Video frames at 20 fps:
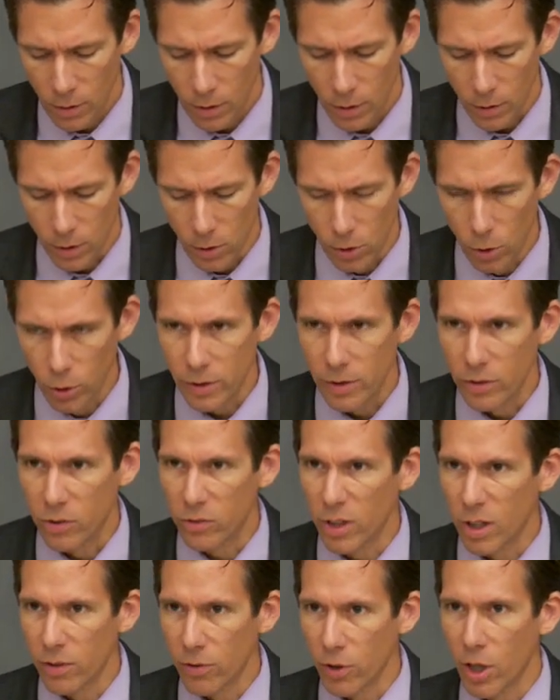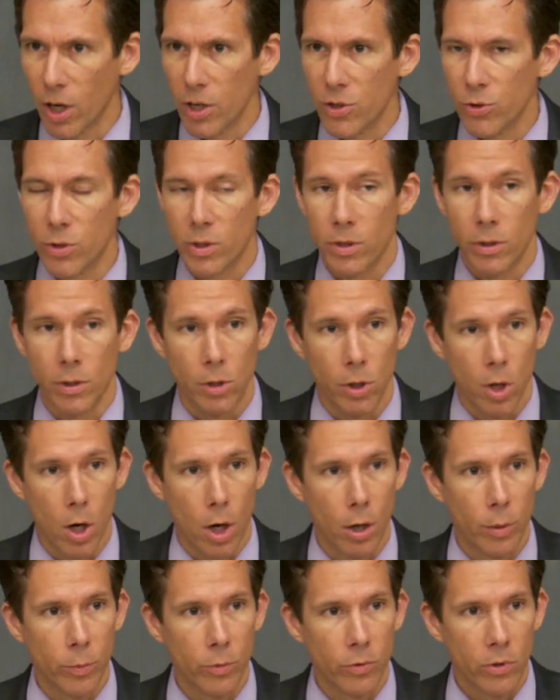They look at the state of our country, they're
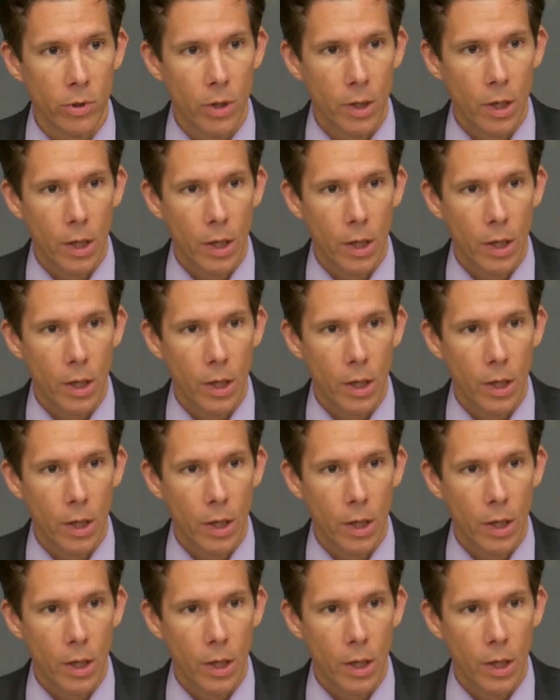alarmed,